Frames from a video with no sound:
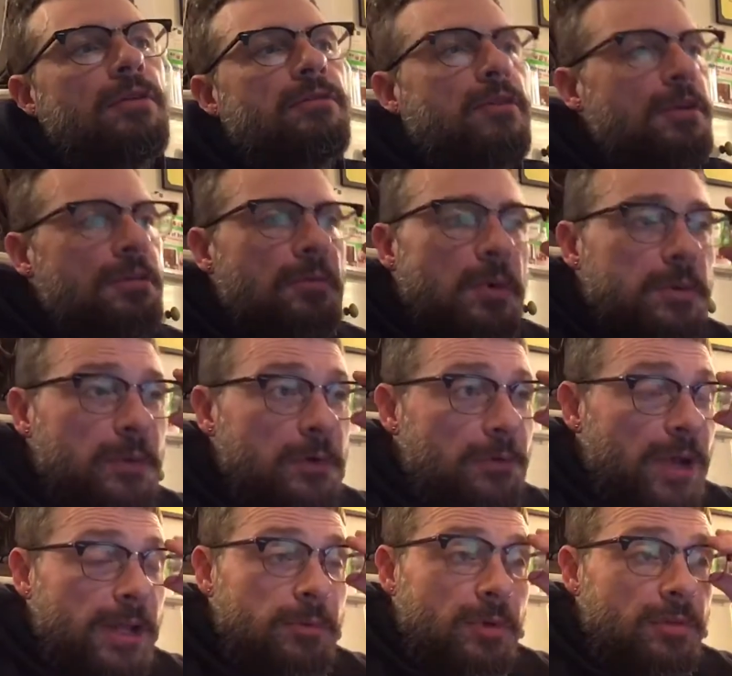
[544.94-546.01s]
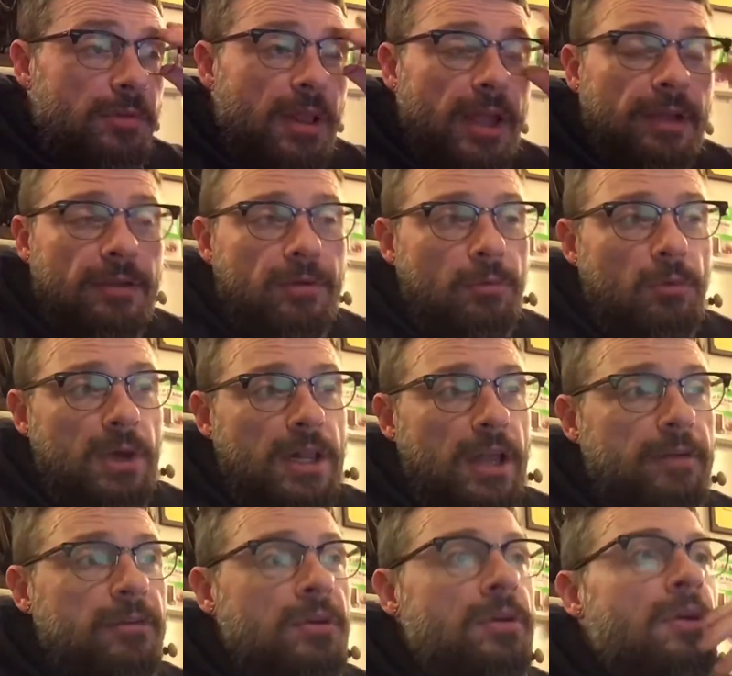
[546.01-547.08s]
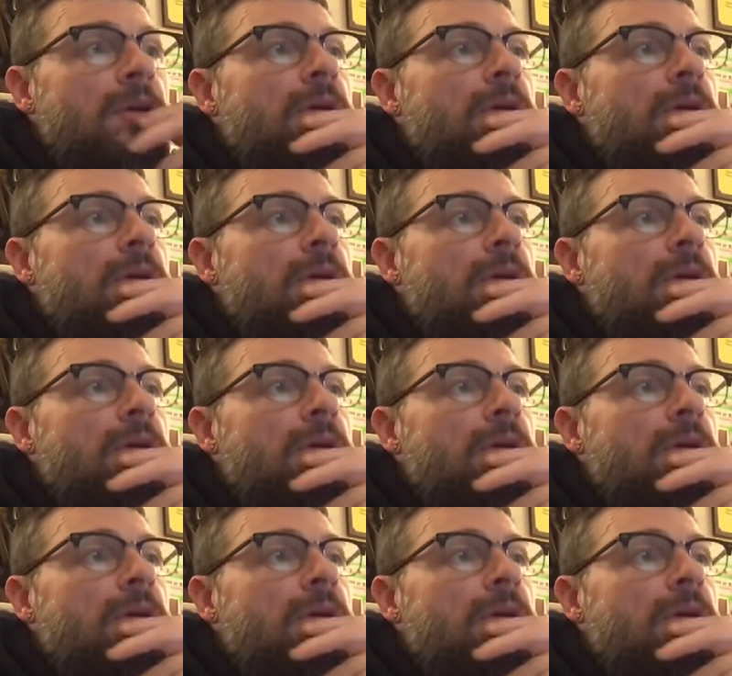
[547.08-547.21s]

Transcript: first one we read was like whatever.